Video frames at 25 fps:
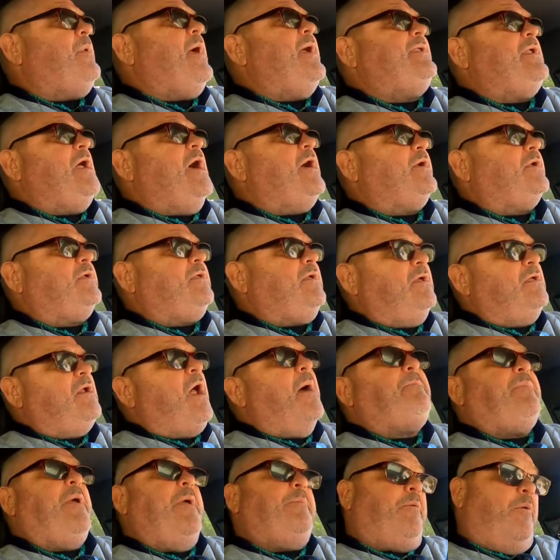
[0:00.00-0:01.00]
may not, you
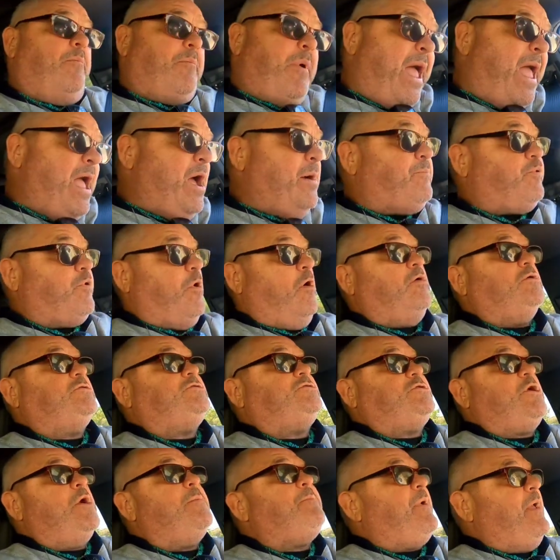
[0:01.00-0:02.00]
know, people may
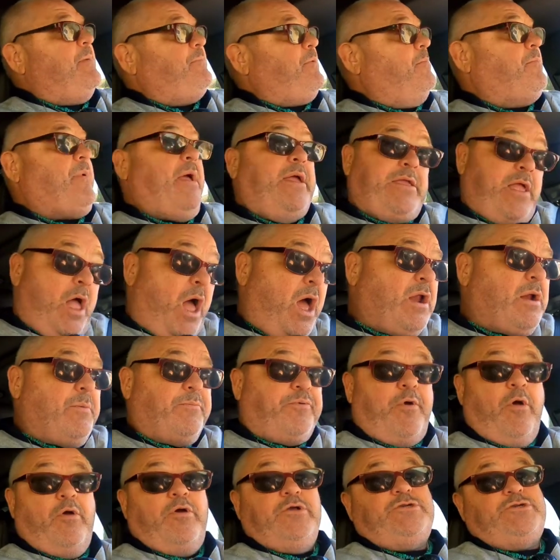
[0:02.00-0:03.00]
approach you, people may not
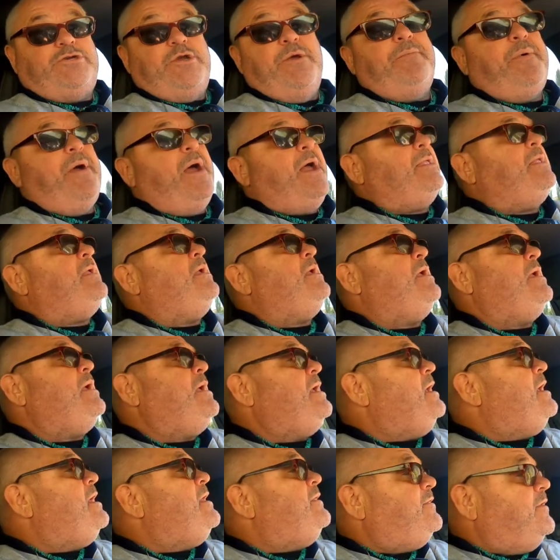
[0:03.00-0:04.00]
approach you, but
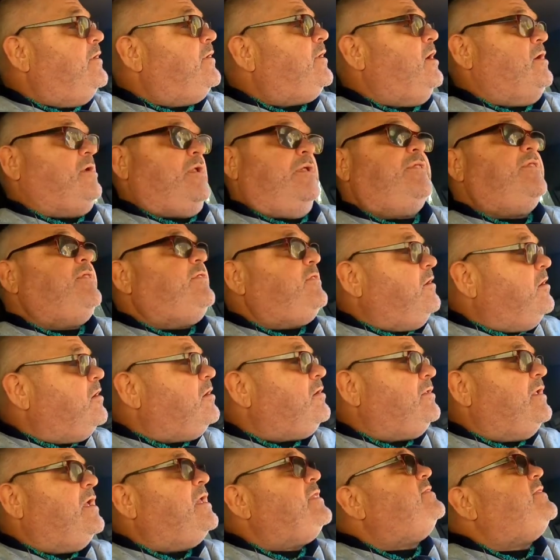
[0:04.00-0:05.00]
they're going to
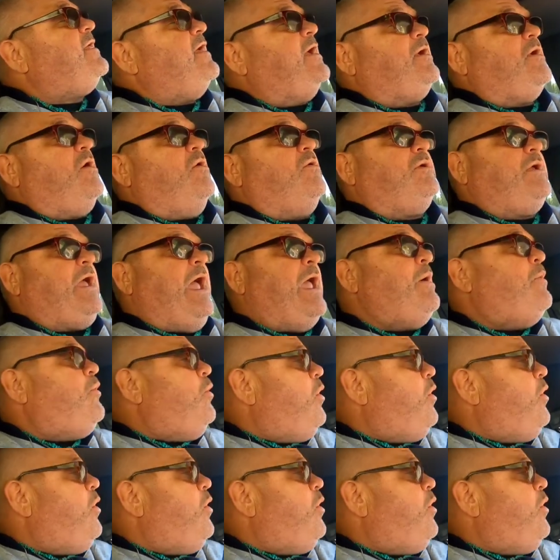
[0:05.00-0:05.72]
certainly think, okay,